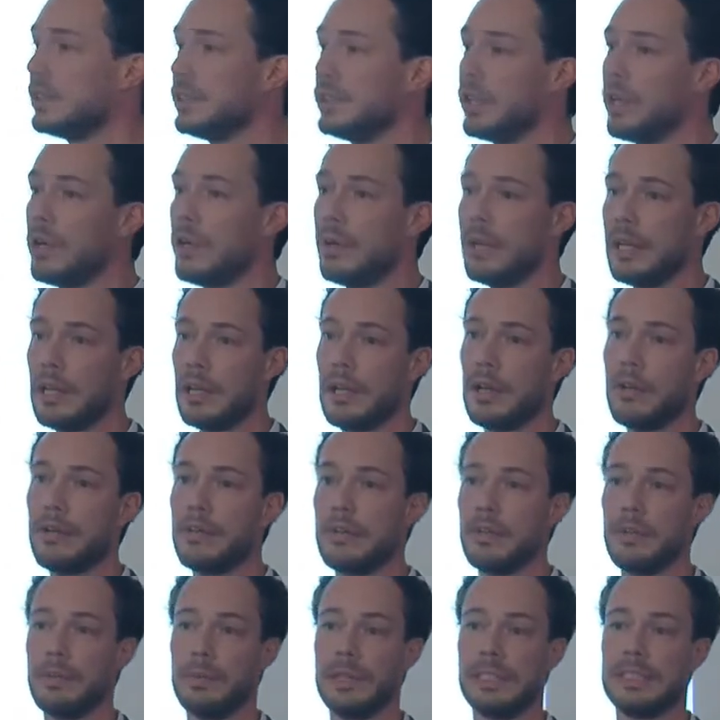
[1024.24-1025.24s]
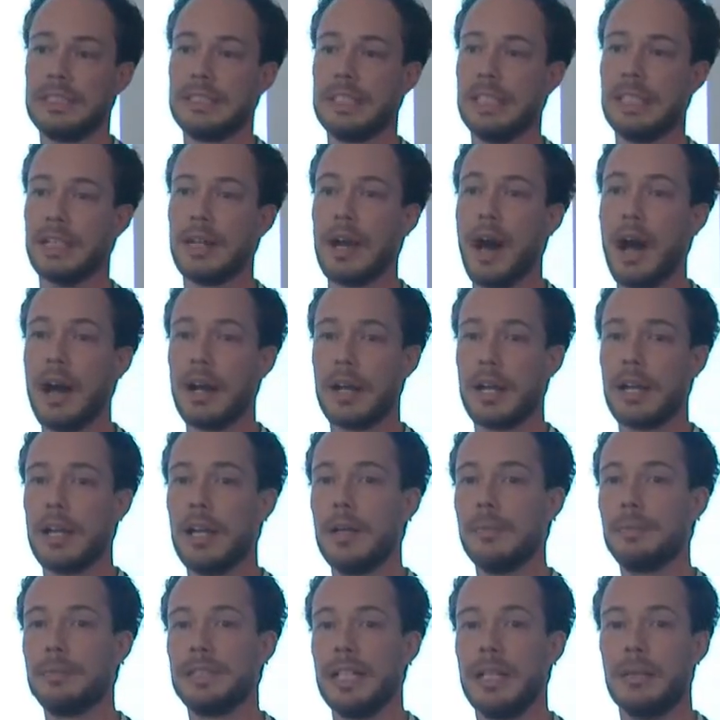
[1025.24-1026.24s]
So in London we see car
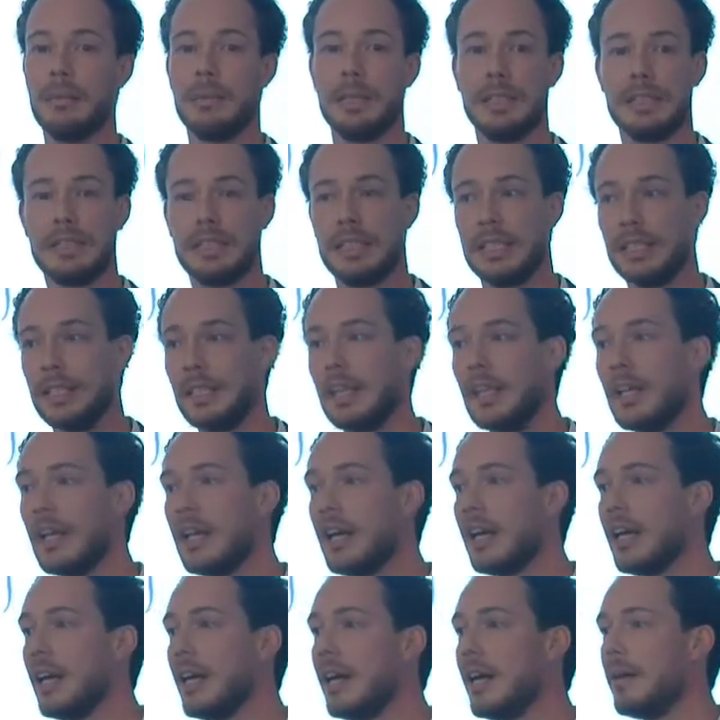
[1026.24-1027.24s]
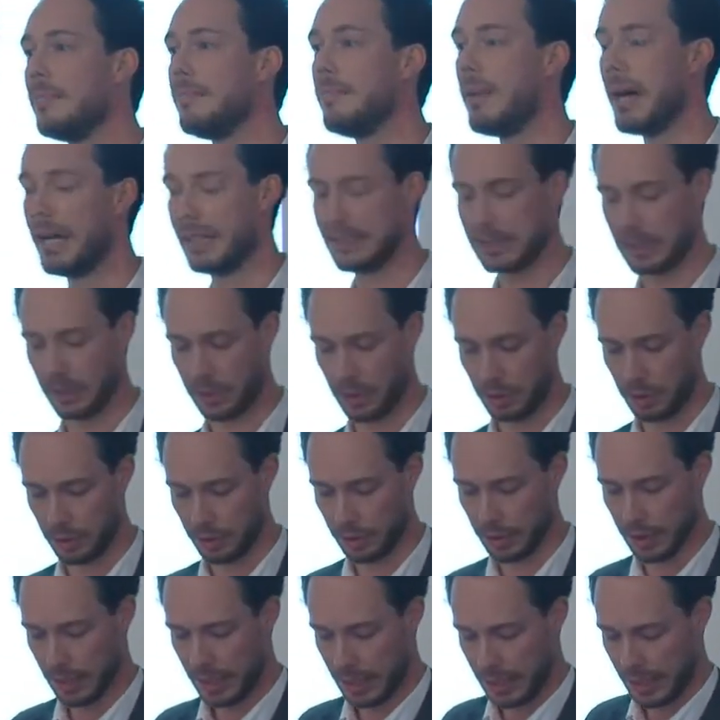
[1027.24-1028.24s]
clubs and we see
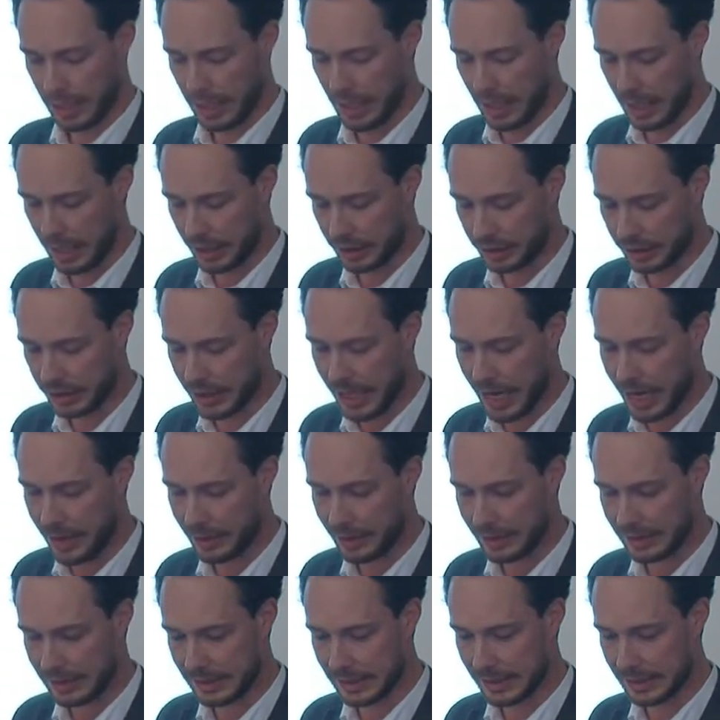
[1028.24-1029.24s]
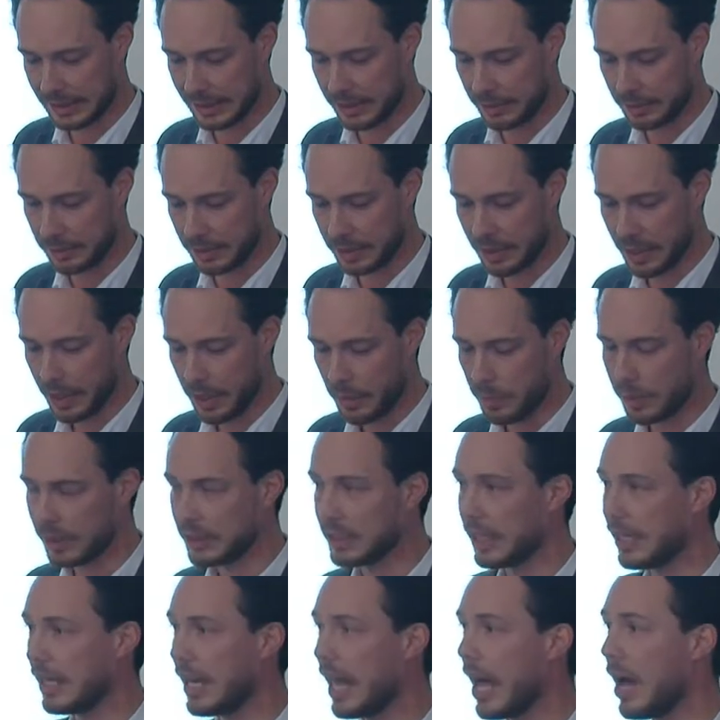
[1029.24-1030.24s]
bicycle sharing systems,
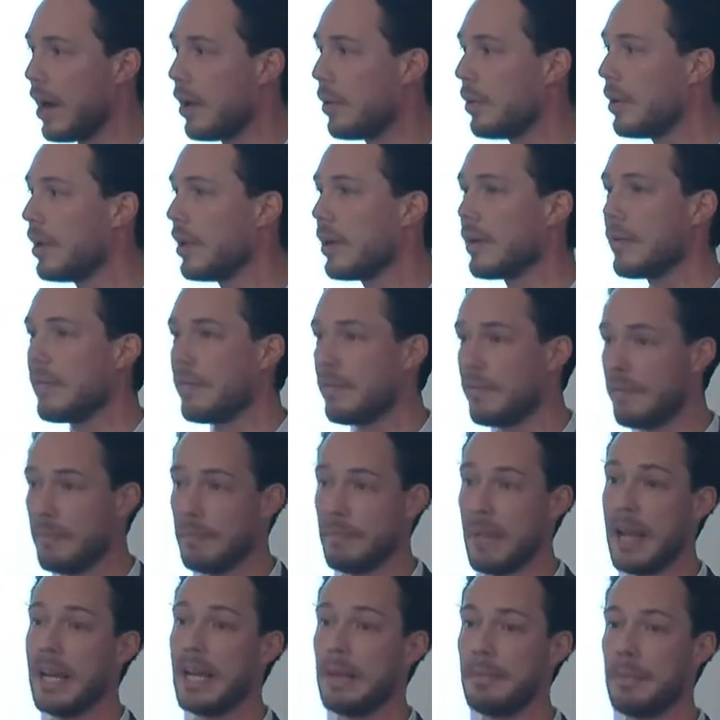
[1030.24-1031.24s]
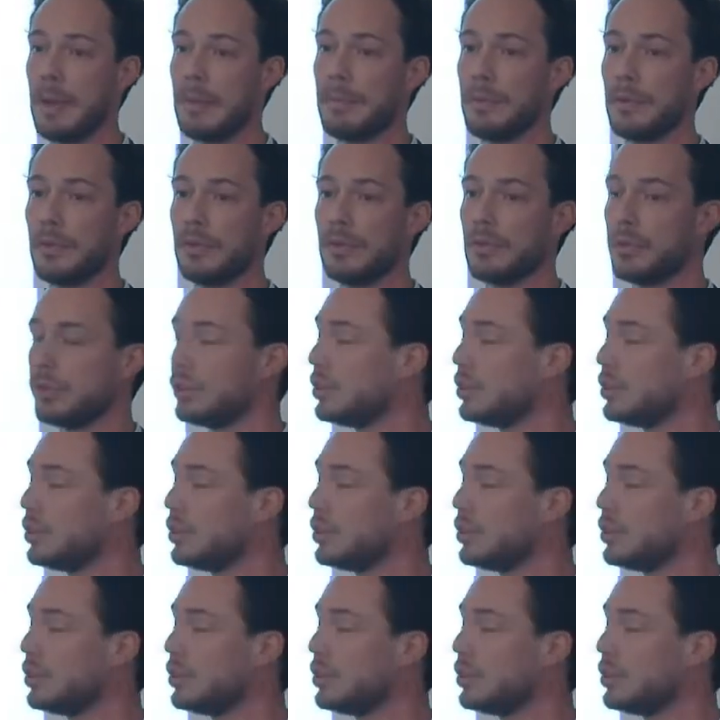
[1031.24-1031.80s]
which allow many people to